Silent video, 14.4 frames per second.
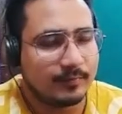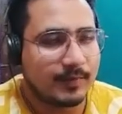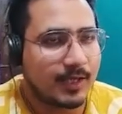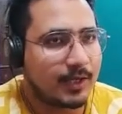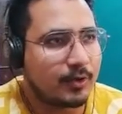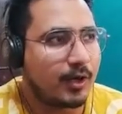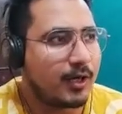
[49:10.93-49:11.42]

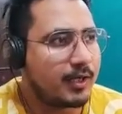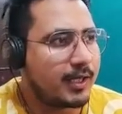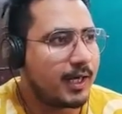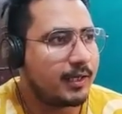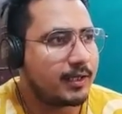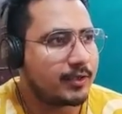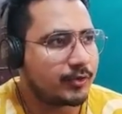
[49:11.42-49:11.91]
That we already
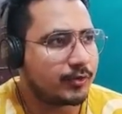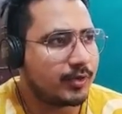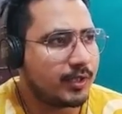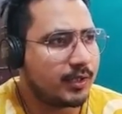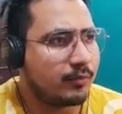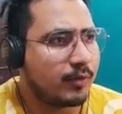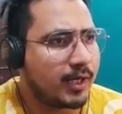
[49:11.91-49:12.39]
understood,
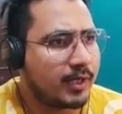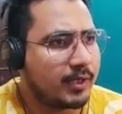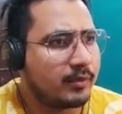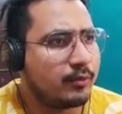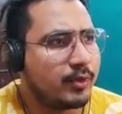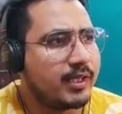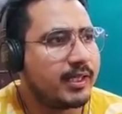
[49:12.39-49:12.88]
right? Why
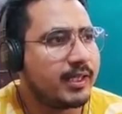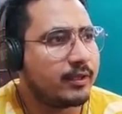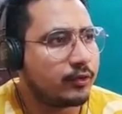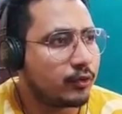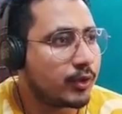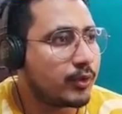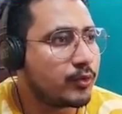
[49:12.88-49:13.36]
we need
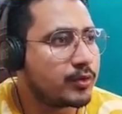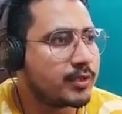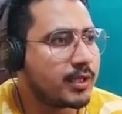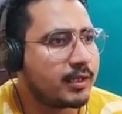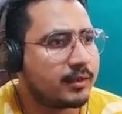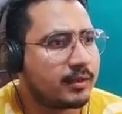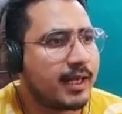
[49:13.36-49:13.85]
to use
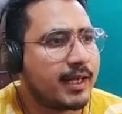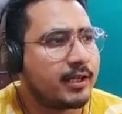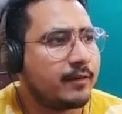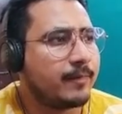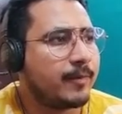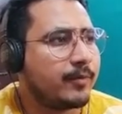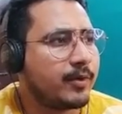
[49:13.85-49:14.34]
that kind
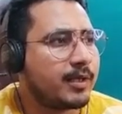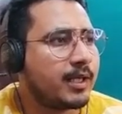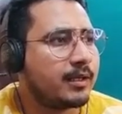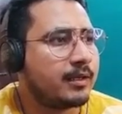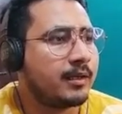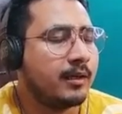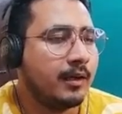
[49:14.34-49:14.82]
of unit
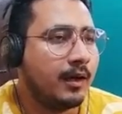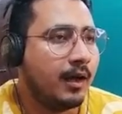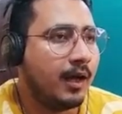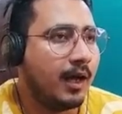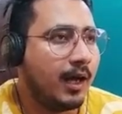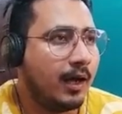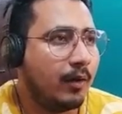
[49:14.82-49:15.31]
and
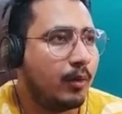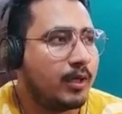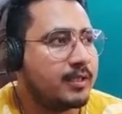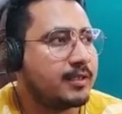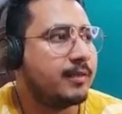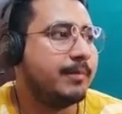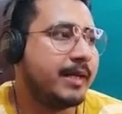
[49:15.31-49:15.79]

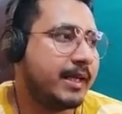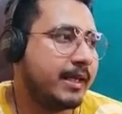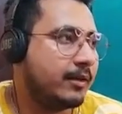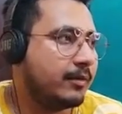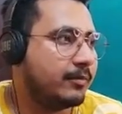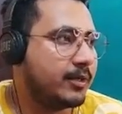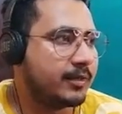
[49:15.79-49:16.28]
what the meaning
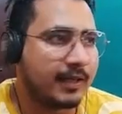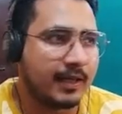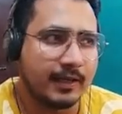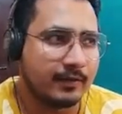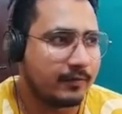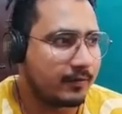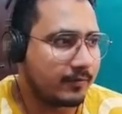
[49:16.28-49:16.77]
of this
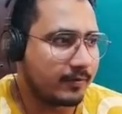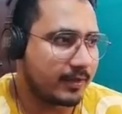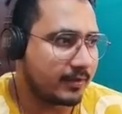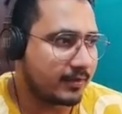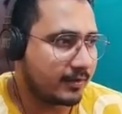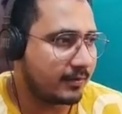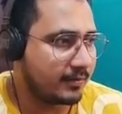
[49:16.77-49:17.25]
kind of unit.
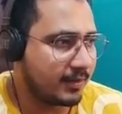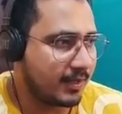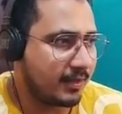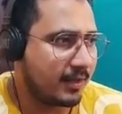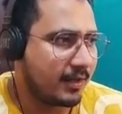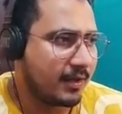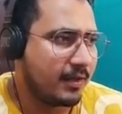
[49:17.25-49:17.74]

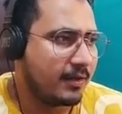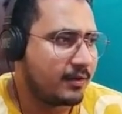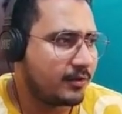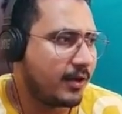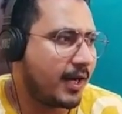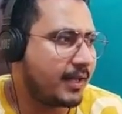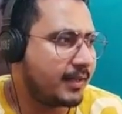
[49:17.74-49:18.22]
Right.
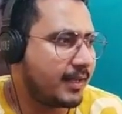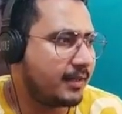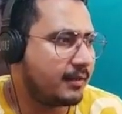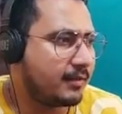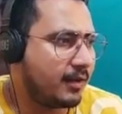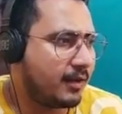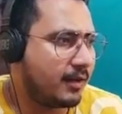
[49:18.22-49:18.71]
So I
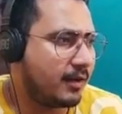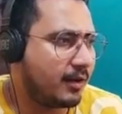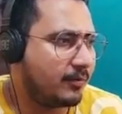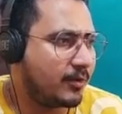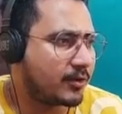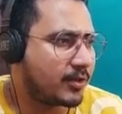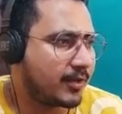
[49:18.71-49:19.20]
think
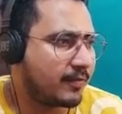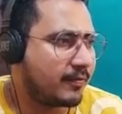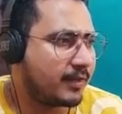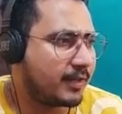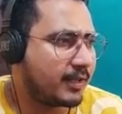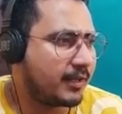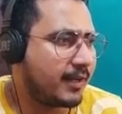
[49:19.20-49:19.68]
almost
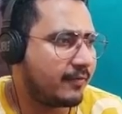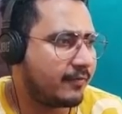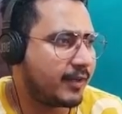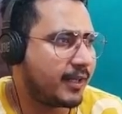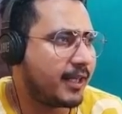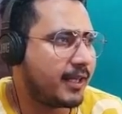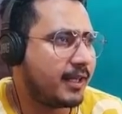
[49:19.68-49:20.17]
everything,
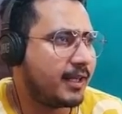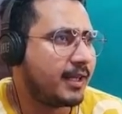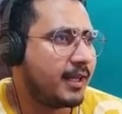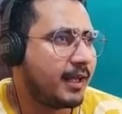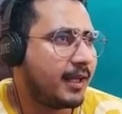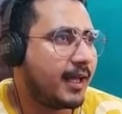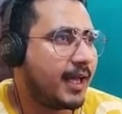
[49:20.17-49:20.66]
every
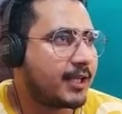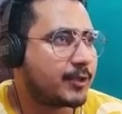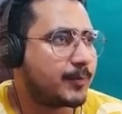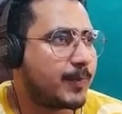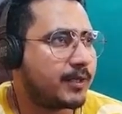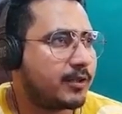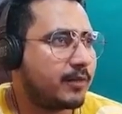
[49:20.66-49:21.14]

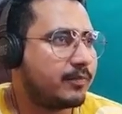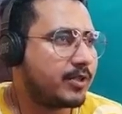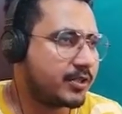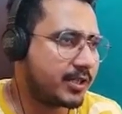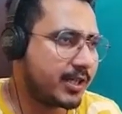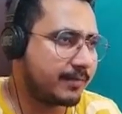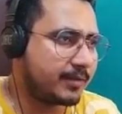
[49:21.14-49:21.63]
aspect of
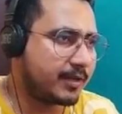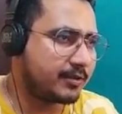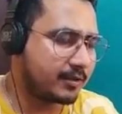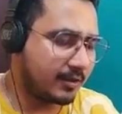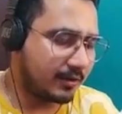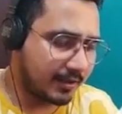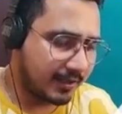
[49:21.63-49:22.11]
this chapter is
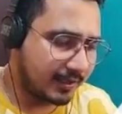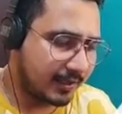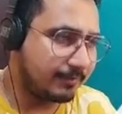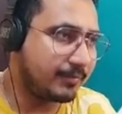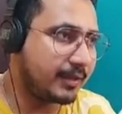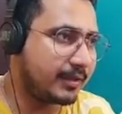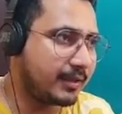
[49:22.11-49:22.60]
already
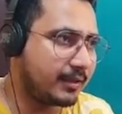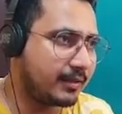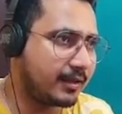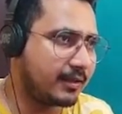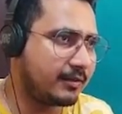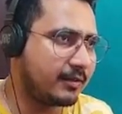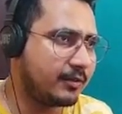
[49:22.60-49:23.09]
completed,
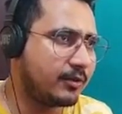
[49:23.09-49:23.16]
right?